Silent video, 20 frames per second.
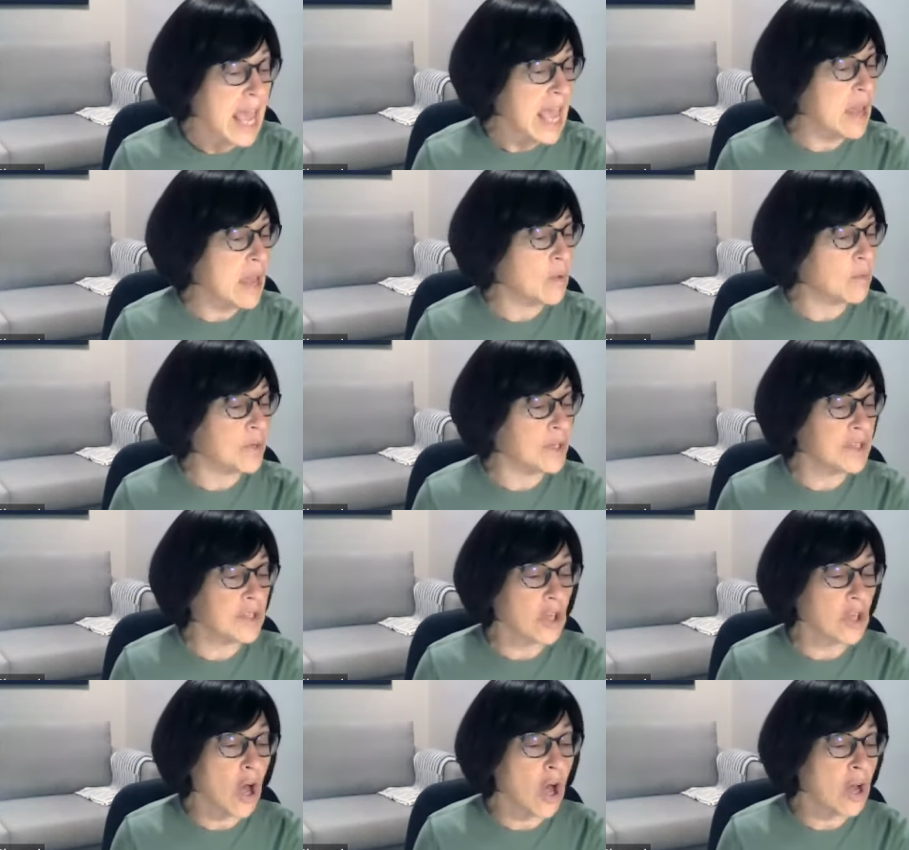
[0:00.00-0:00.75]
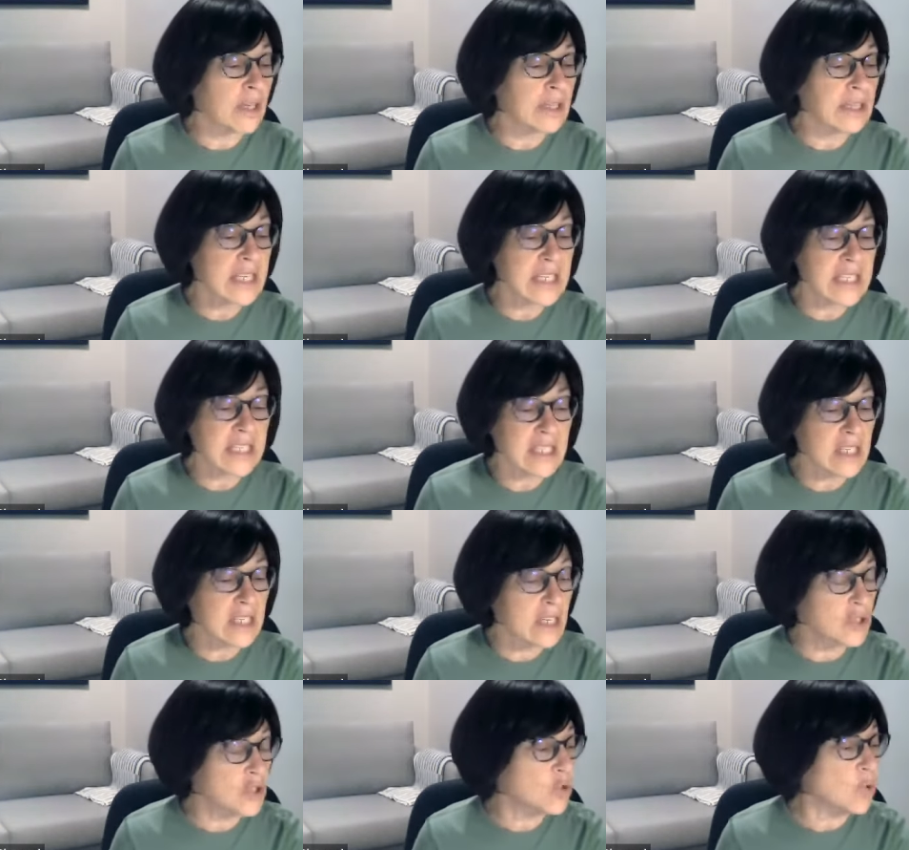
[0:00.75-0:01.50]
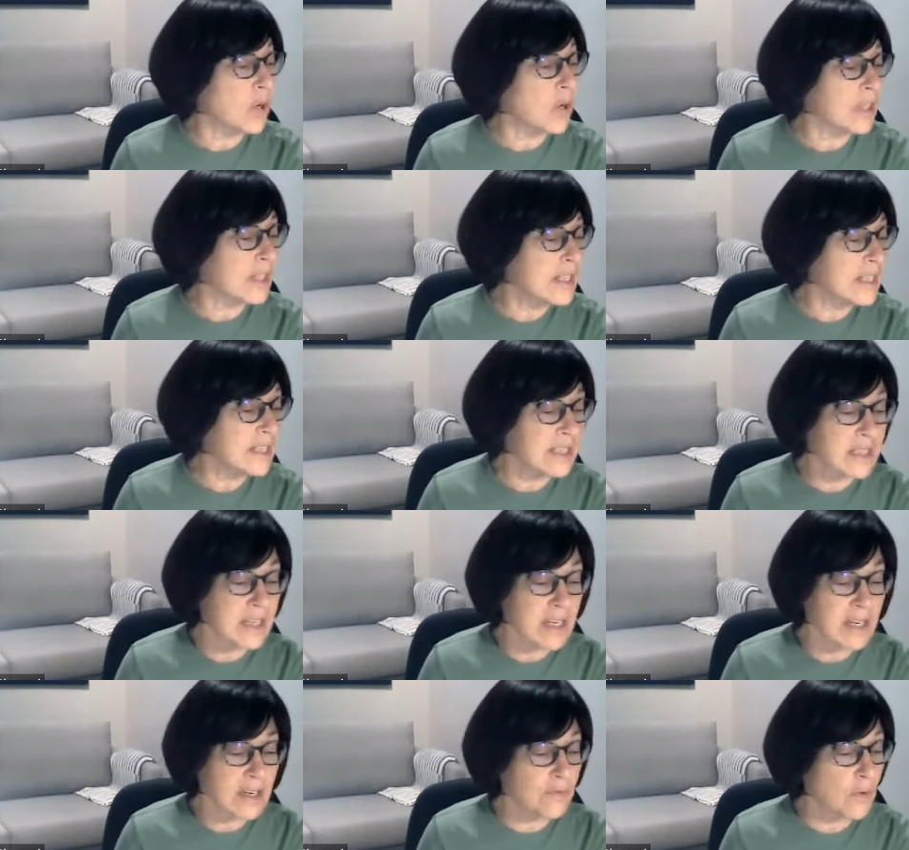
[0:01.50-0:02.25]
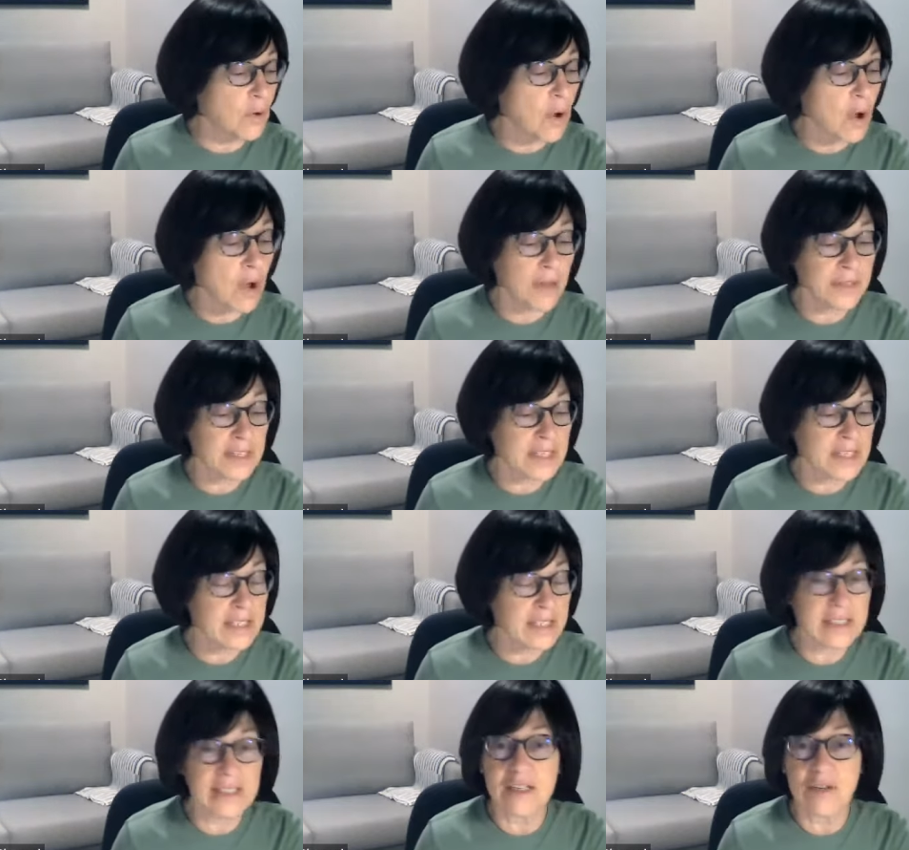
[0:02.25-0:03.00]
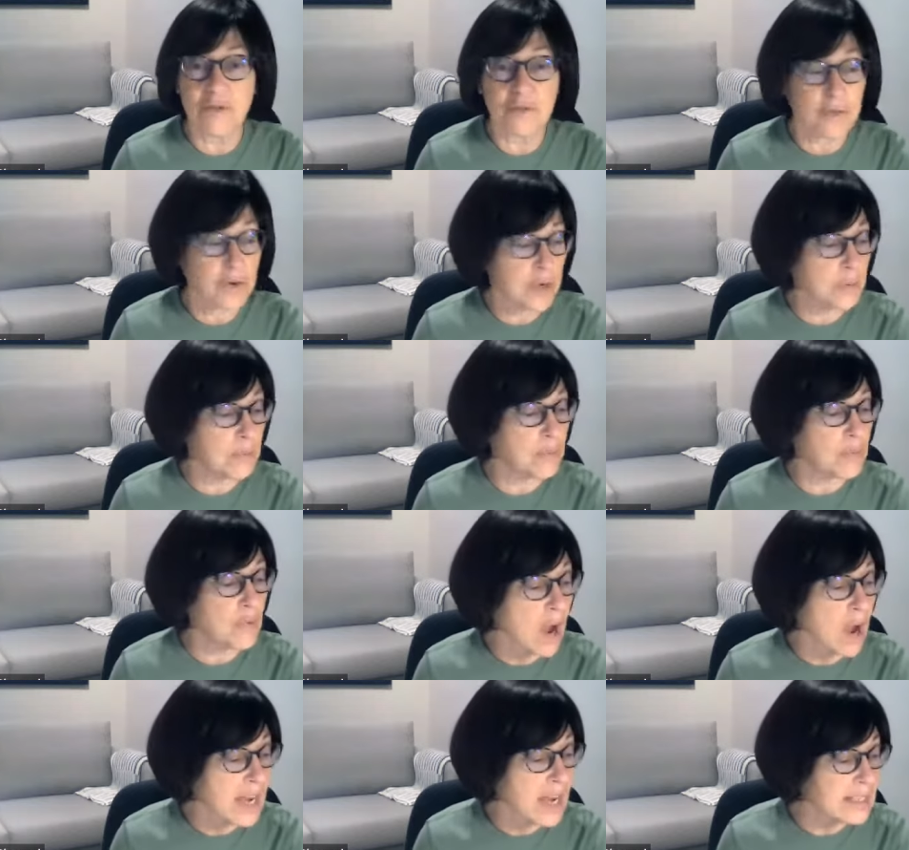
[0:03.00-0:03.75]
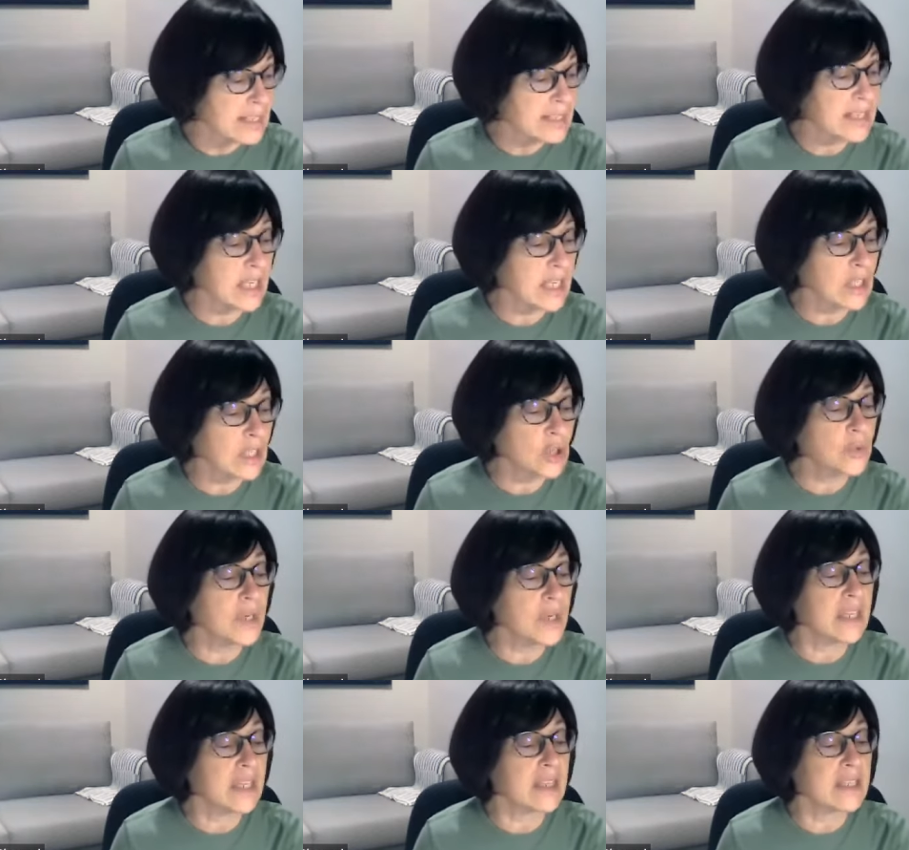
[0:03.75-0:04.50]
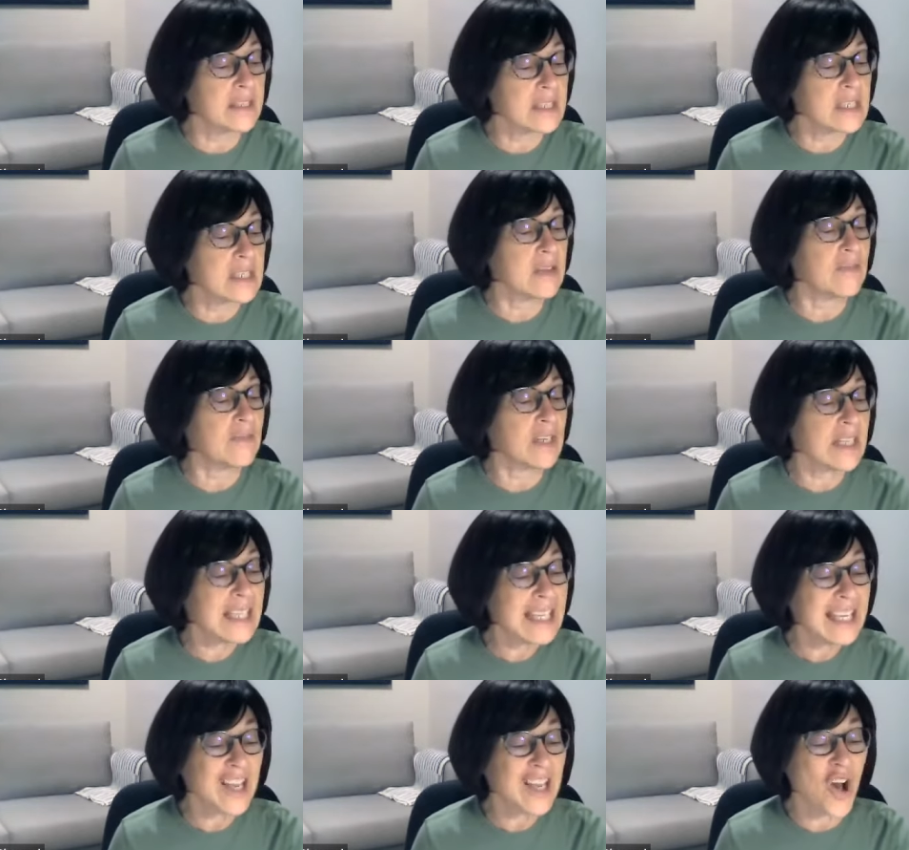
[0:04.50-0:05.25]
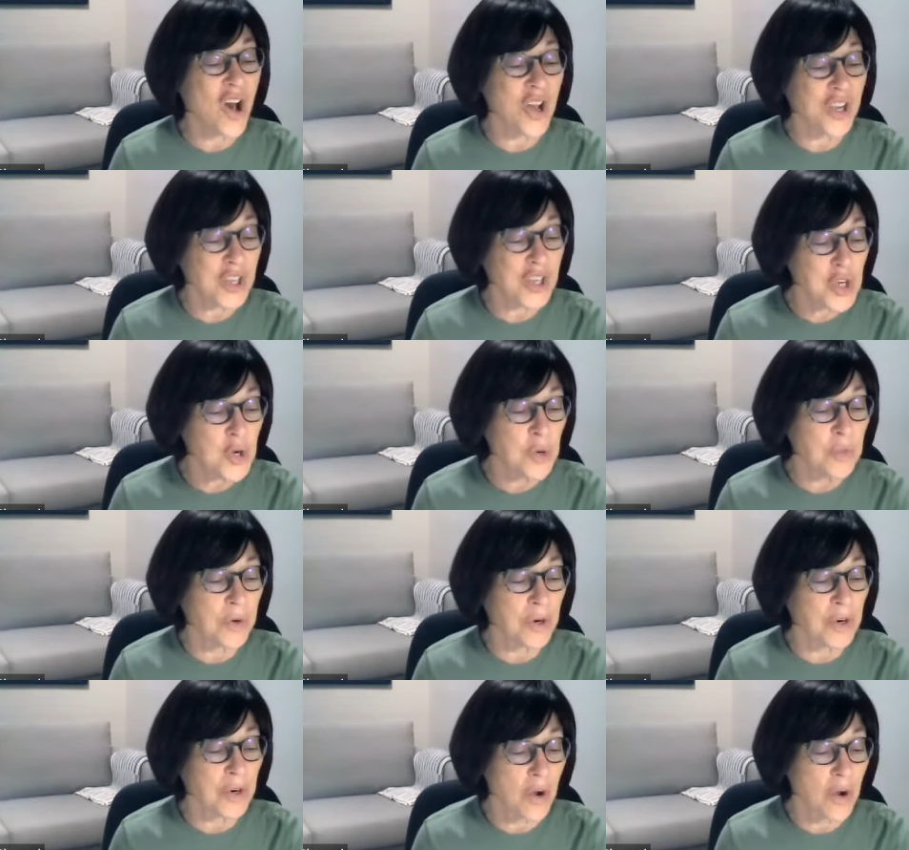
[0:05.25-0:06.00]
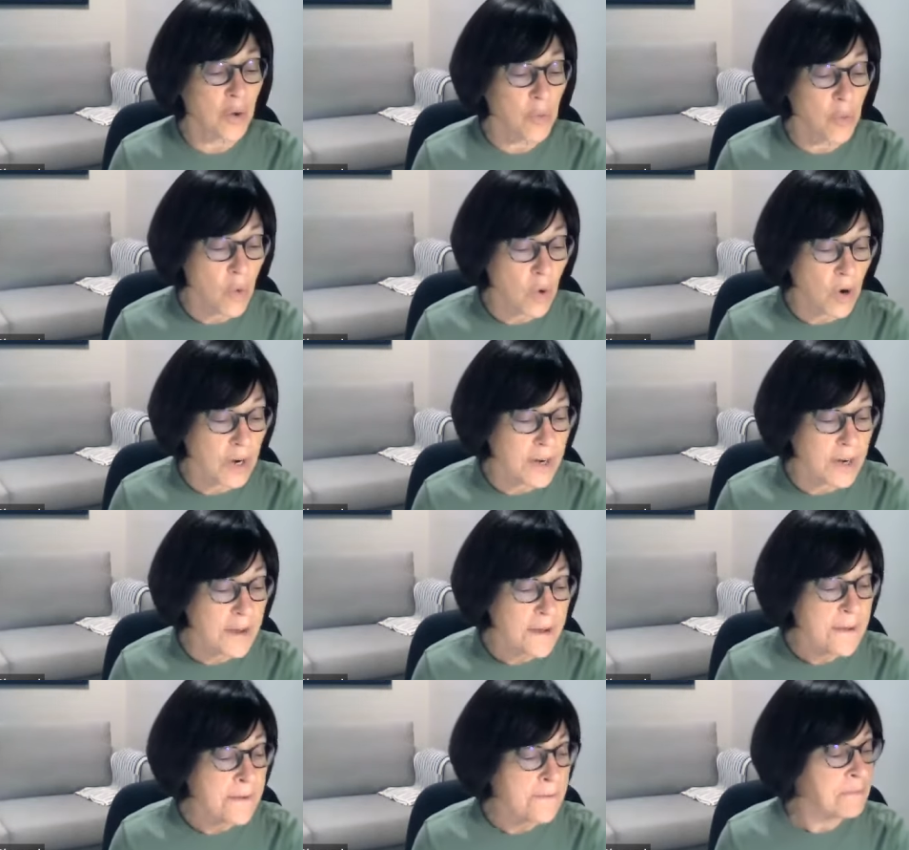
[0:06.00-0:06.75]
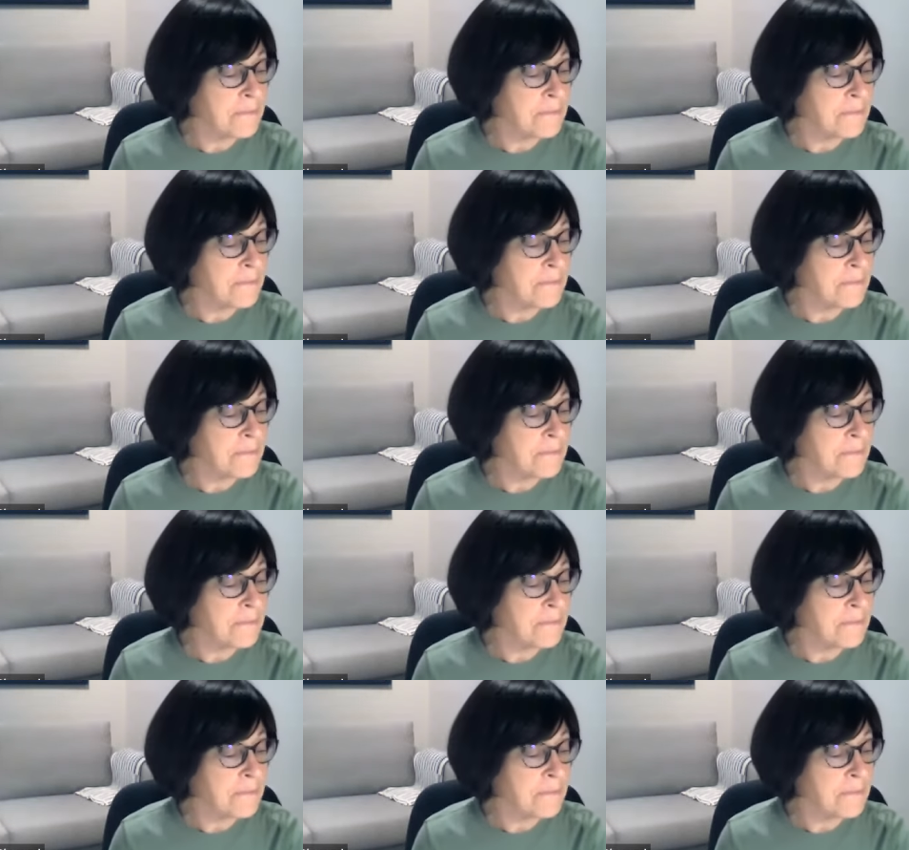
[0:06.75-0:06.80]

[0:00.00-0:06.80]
It was long-listed, shortlisted for all these different prizes, including the Stephen Leacock Humor Award.